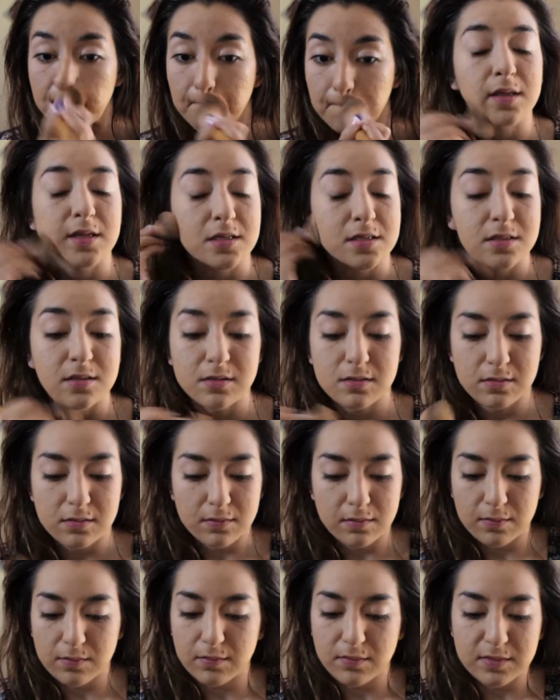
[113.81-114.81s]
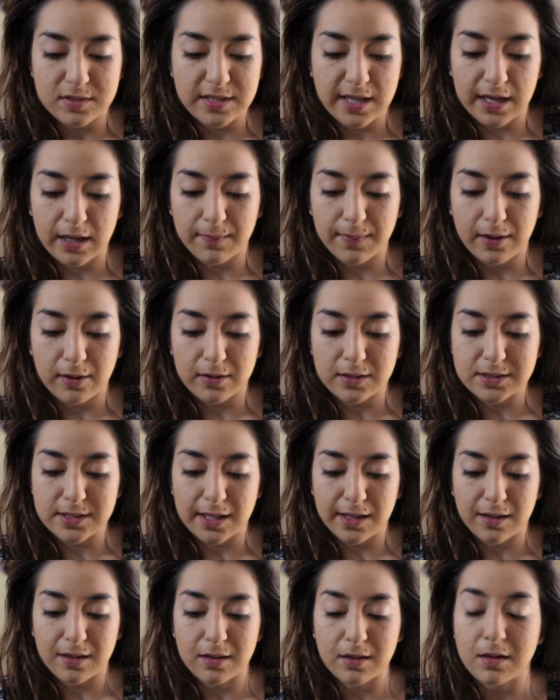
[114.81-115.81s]
This setting powder is
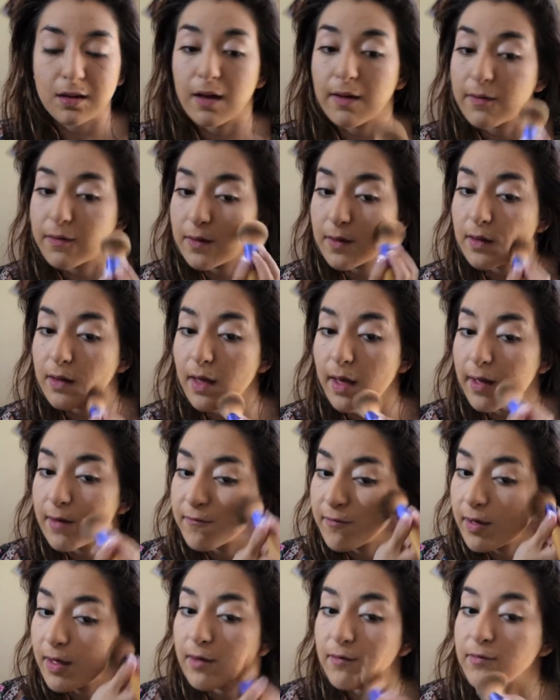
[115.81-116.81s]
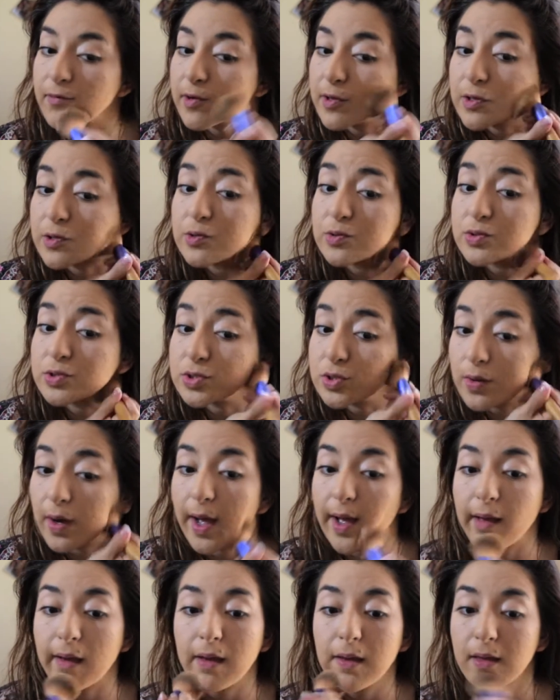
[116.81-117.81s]
like nothing I've ever used, so
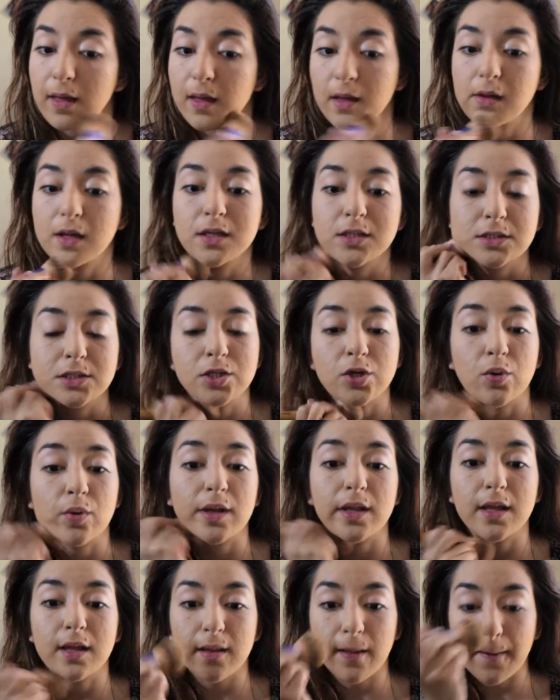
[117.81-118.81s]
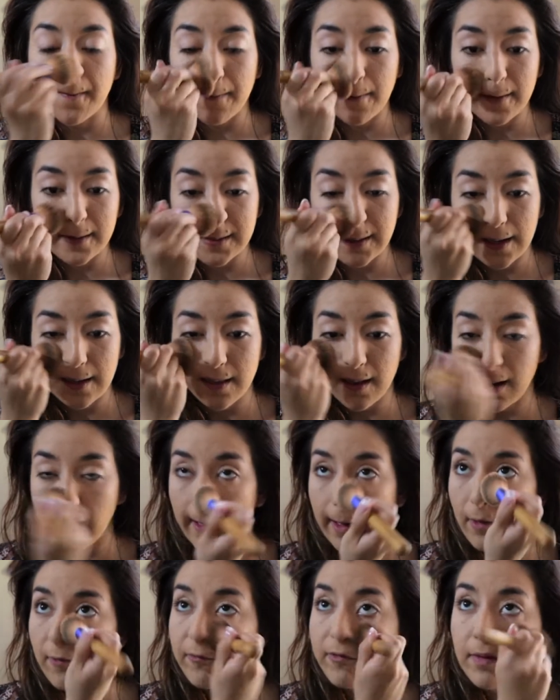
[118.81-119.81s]
I deal with it. Like the day that
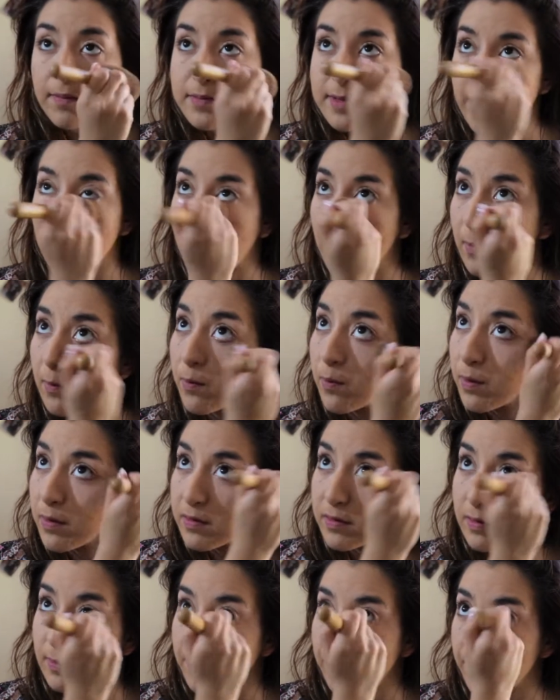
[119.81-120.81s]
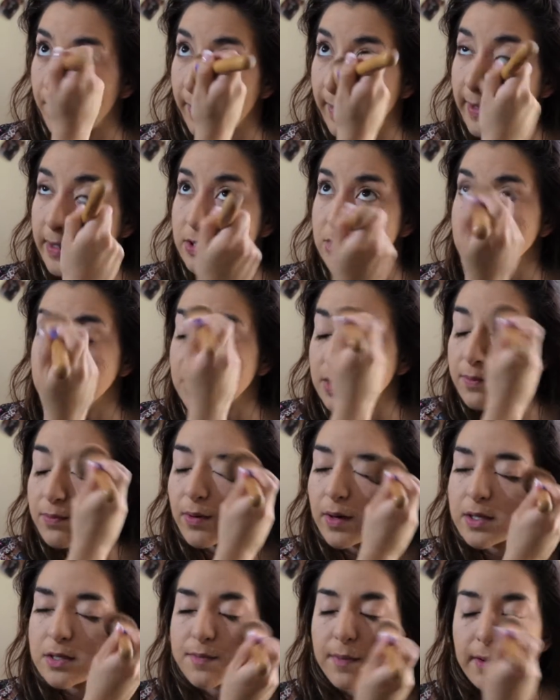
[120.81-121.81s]
e.l.f. comes out with a HD
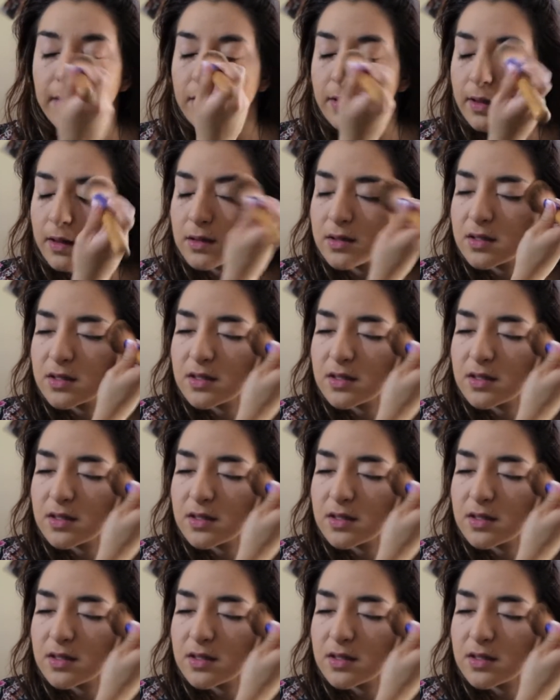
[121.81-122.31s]
pressed powder, like